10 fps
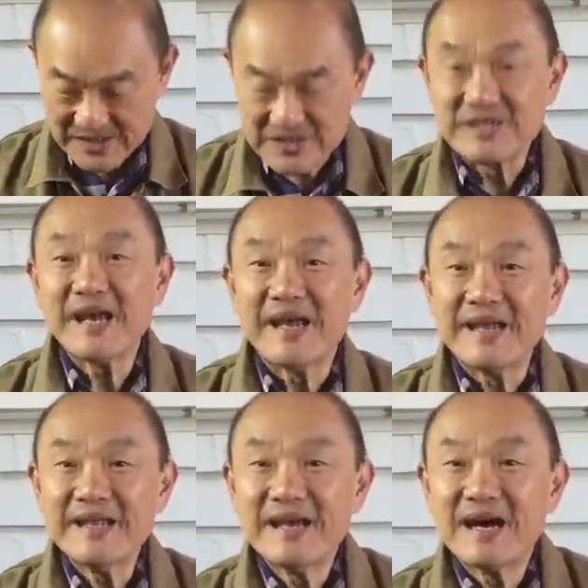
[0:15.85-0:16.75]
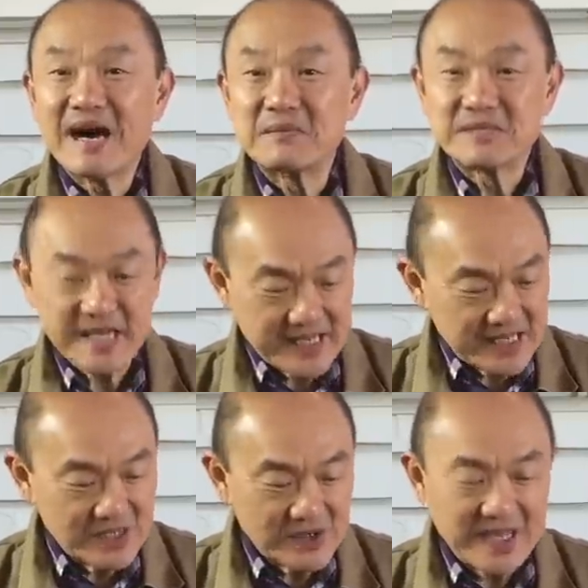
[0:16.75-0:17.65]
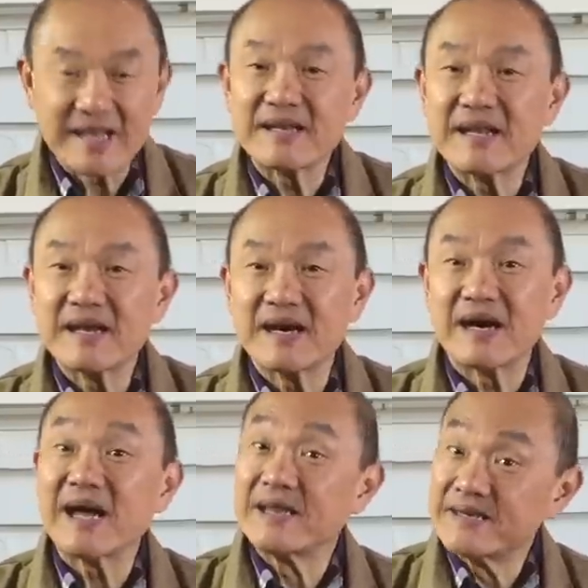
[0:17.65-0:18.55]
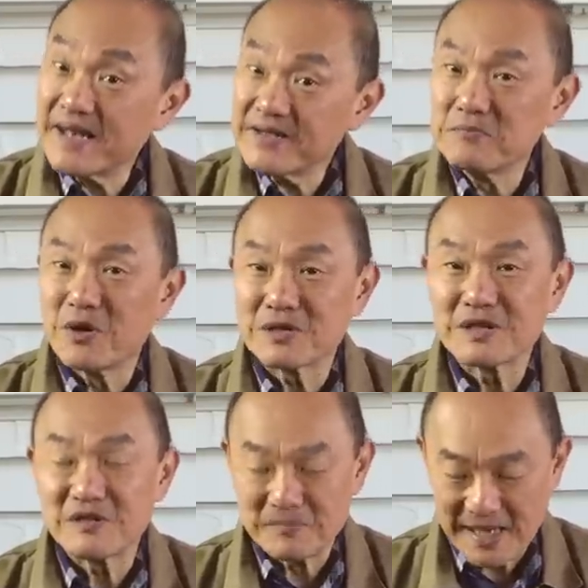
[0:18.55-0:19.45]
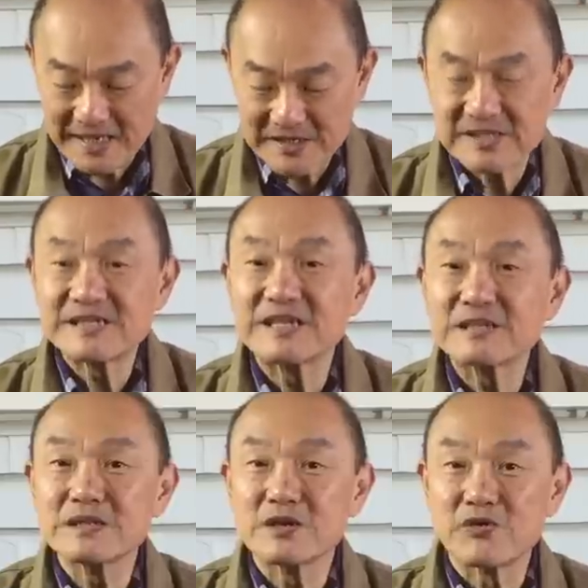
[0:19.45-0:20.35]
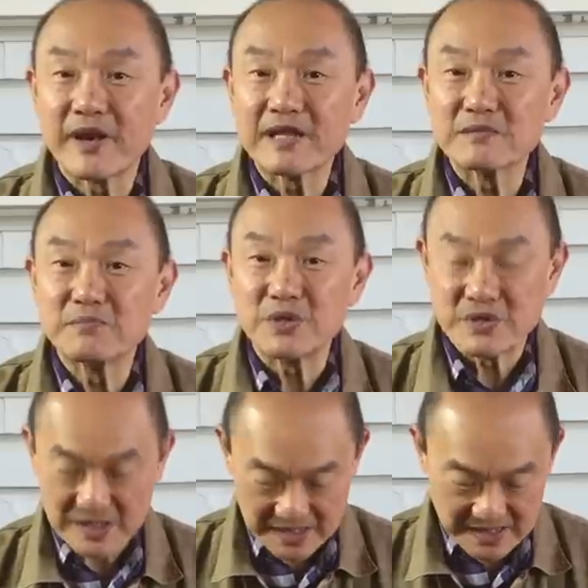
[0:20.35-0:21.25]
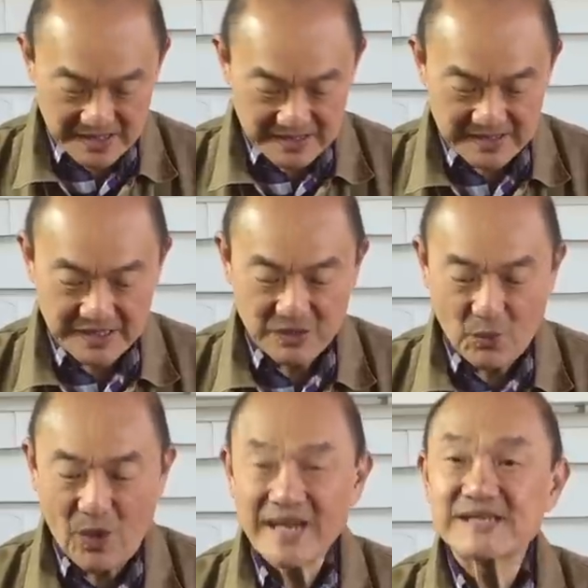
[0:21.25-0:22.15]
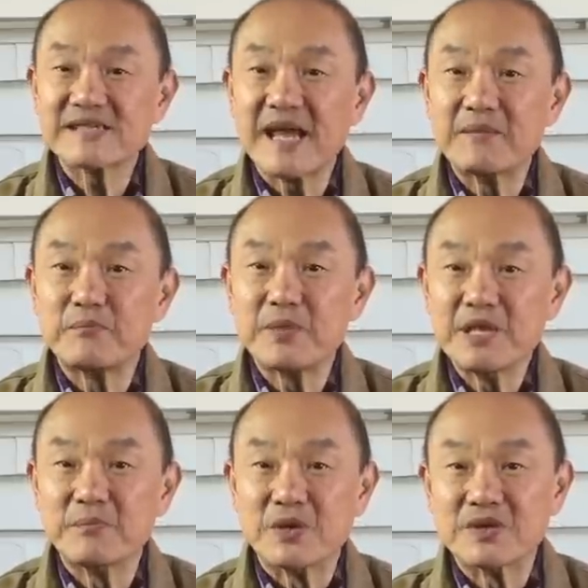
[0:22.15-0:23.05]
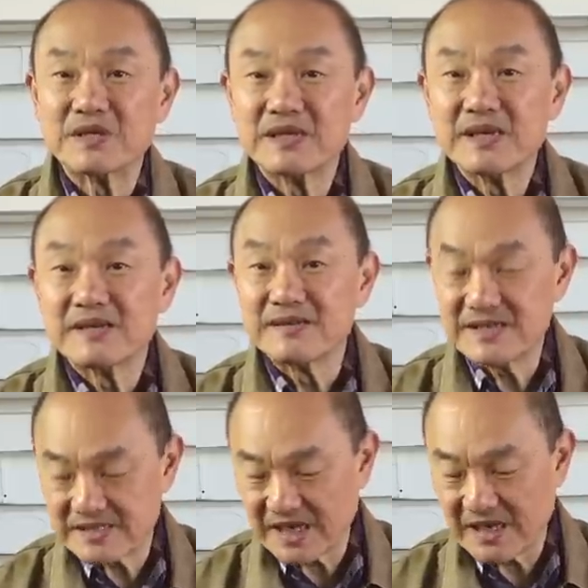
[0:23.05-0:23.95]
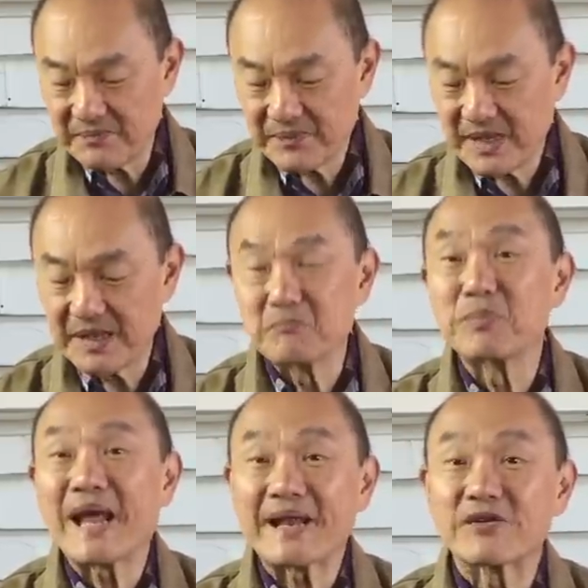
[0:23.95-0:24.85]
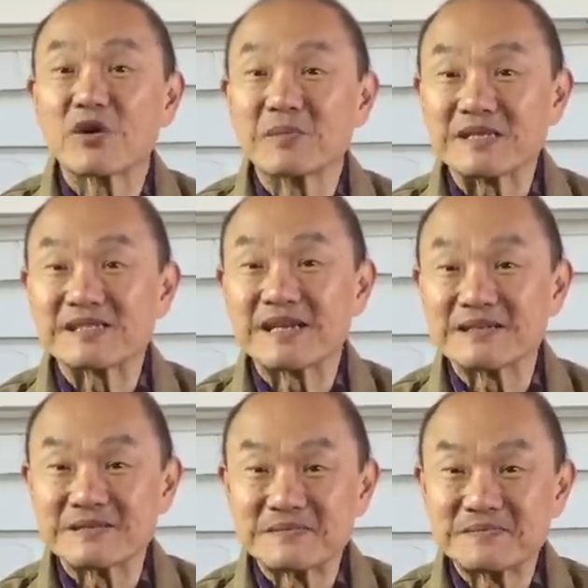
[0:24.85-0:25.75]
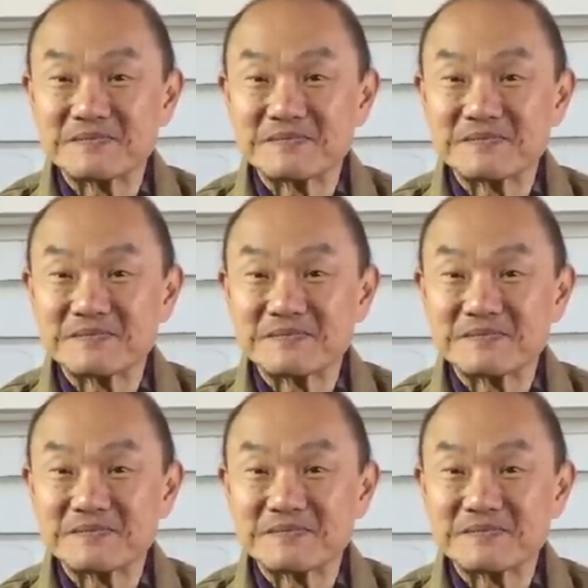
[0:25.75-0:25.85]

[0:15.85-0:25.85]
Today I'm taking a look at another model of my steel grail boot, the White's MP Boot, this time in black Chromexcel.